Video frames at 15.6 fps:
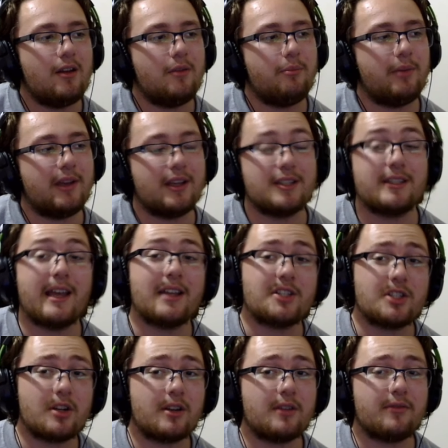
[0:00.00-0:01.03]
because that
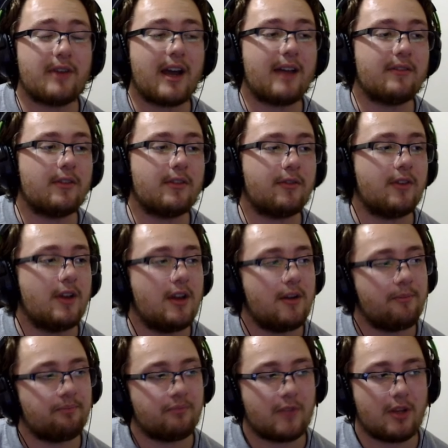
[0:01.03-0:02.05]
starting 5 of
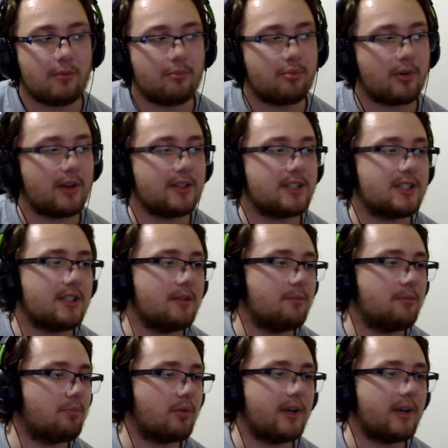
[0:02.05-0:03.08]

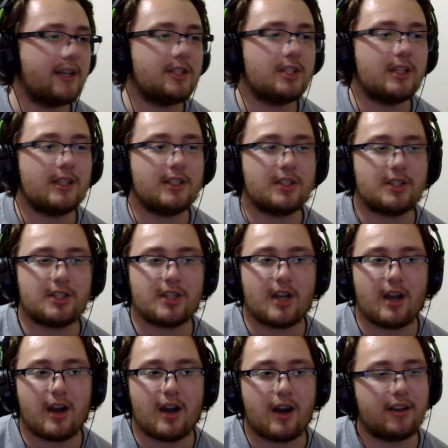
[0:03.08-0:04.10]
Brunson, Bridges,
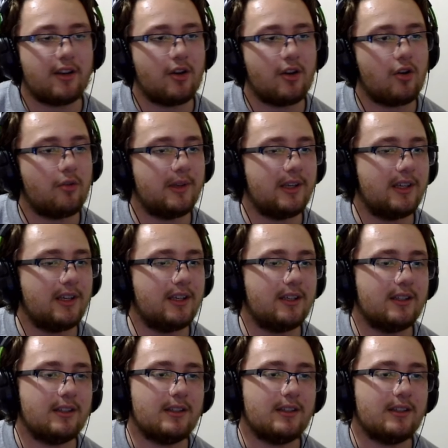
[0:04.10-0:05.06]
Anunoby,